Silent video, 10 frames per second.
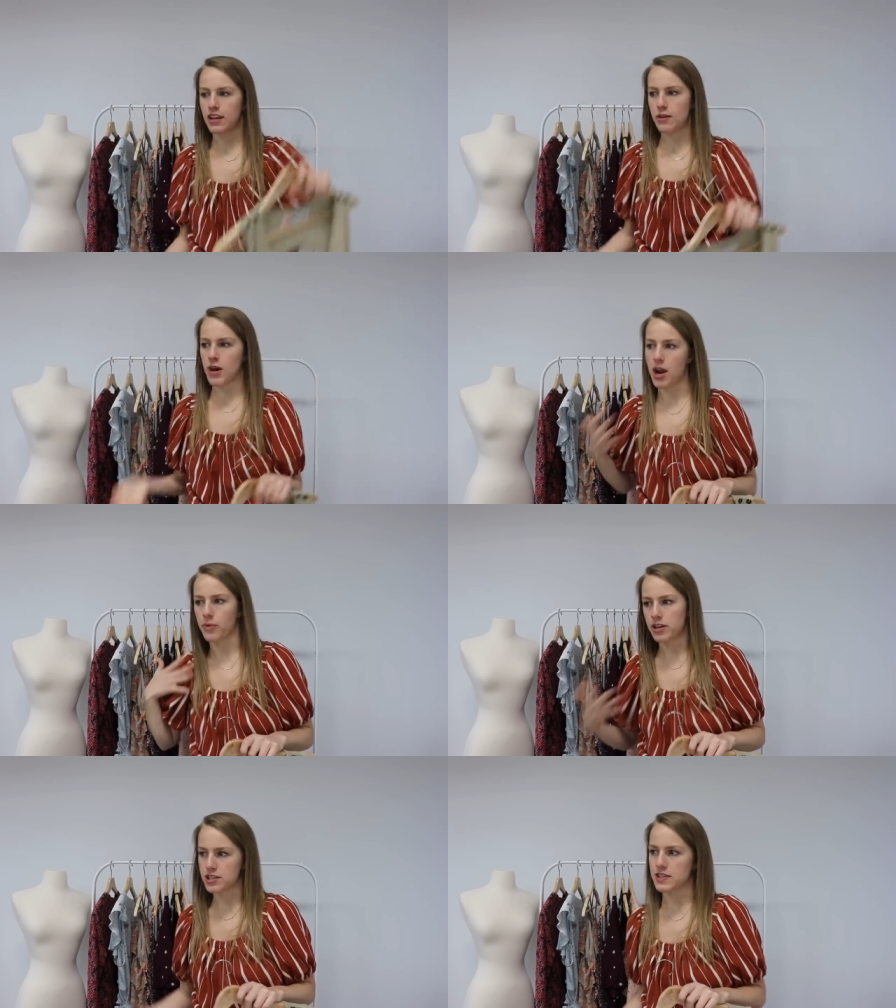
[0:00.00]
that you kind
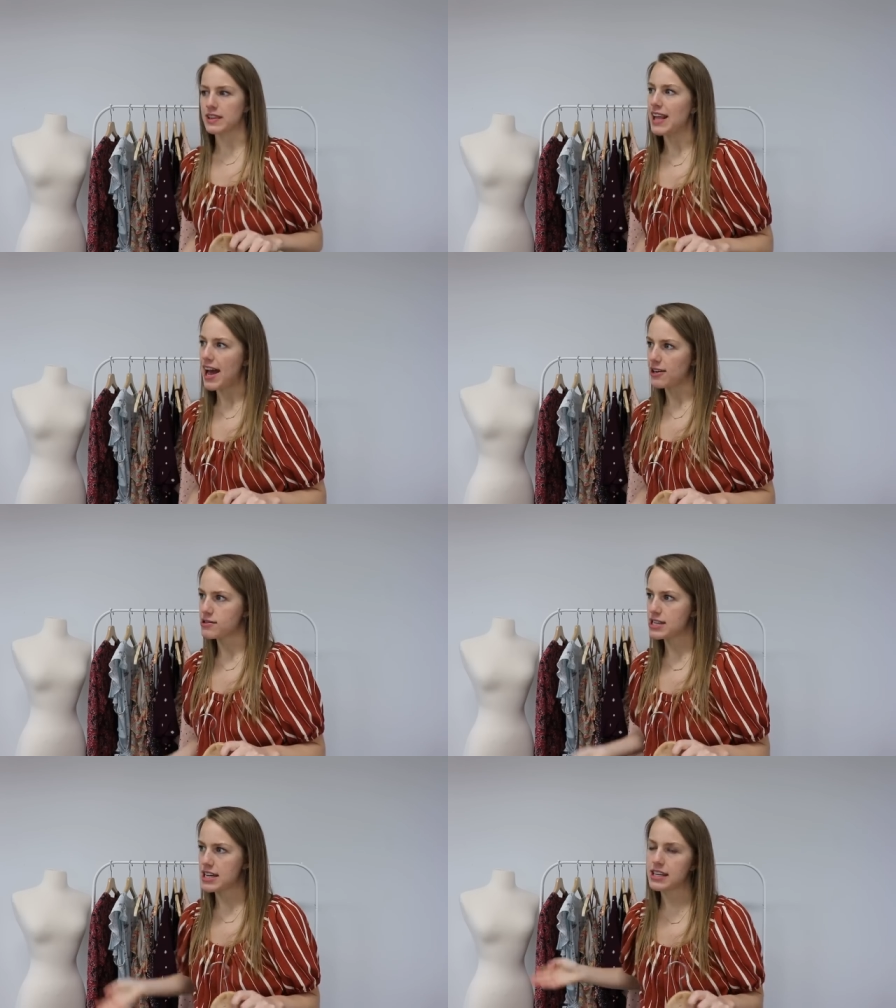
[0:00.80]
of want to just
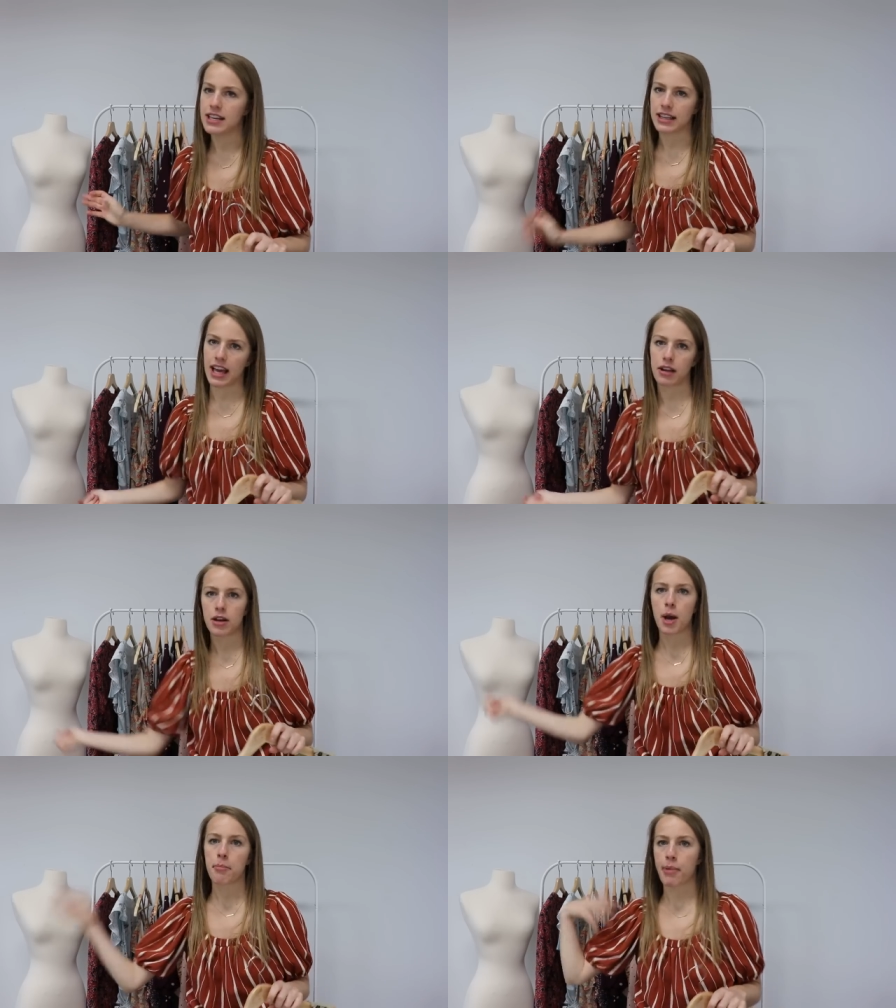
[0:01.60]
lounge in and
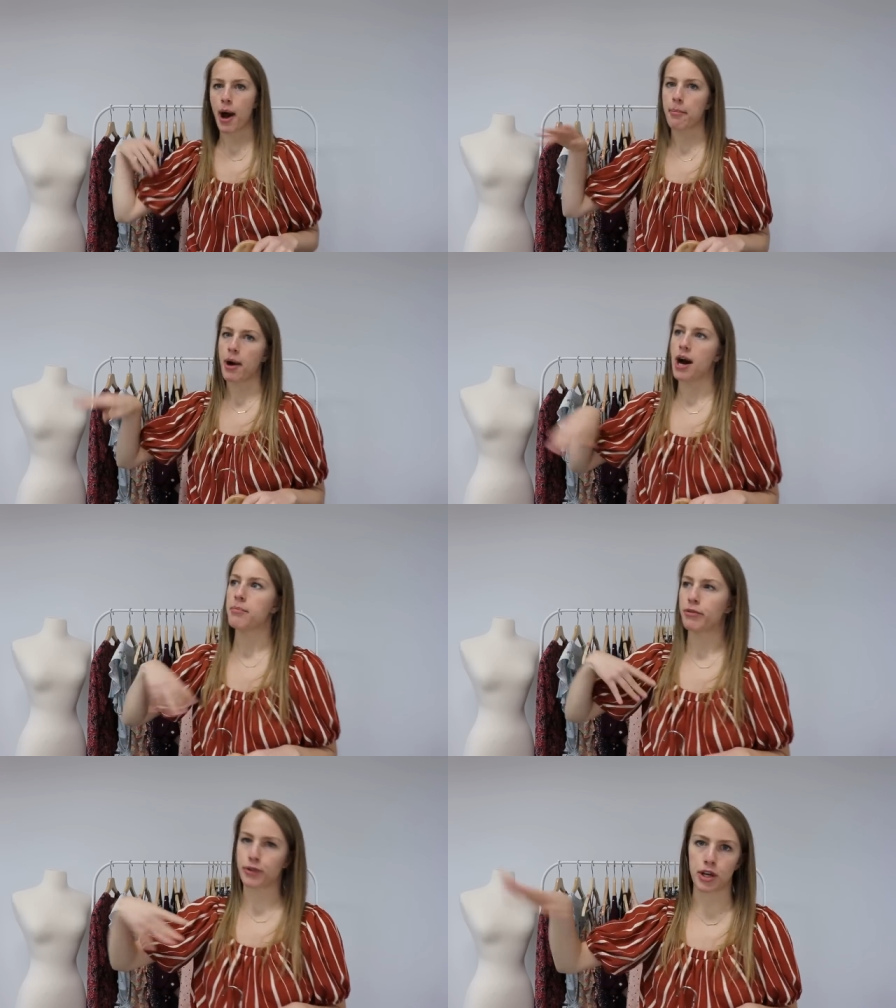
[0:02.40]
like pop
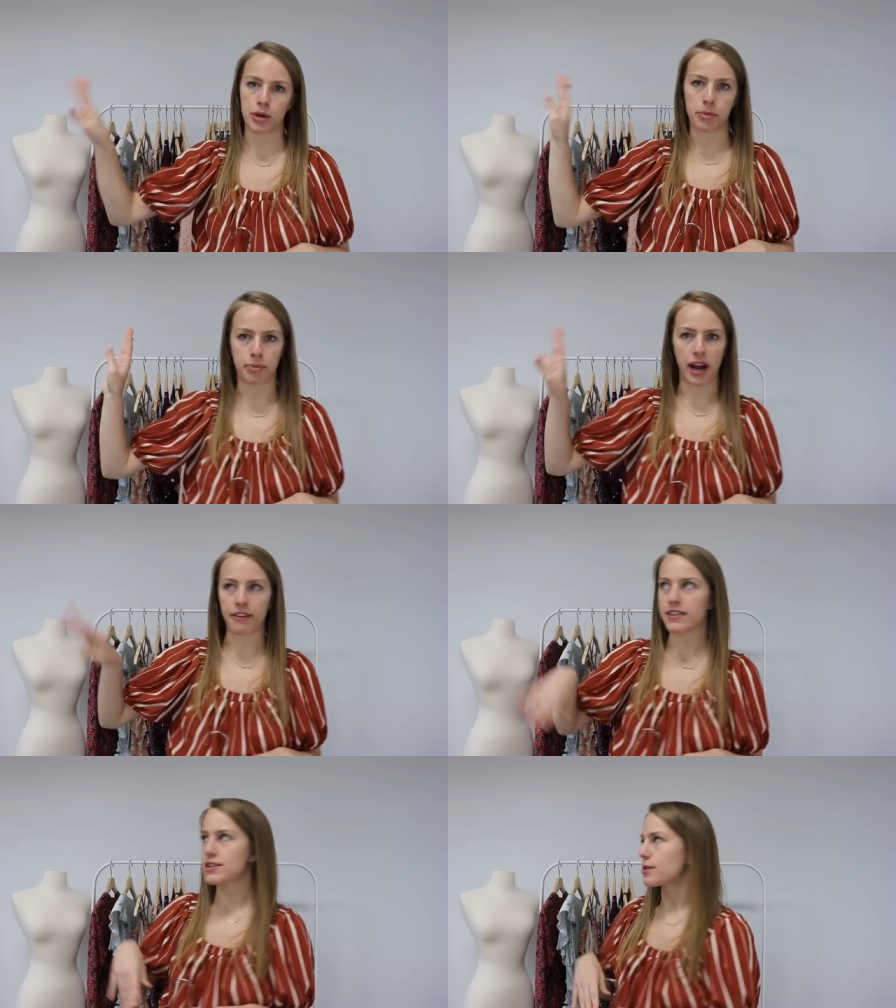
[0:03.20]
on before you go to
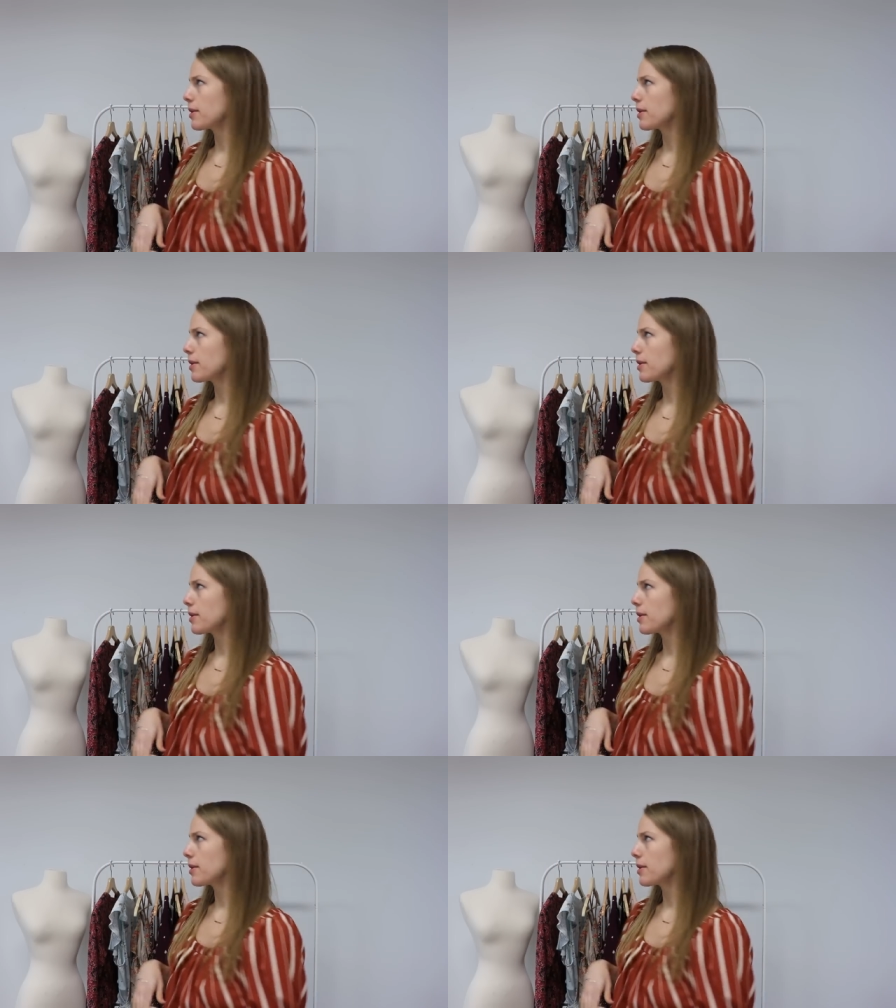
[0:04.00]
breakfast or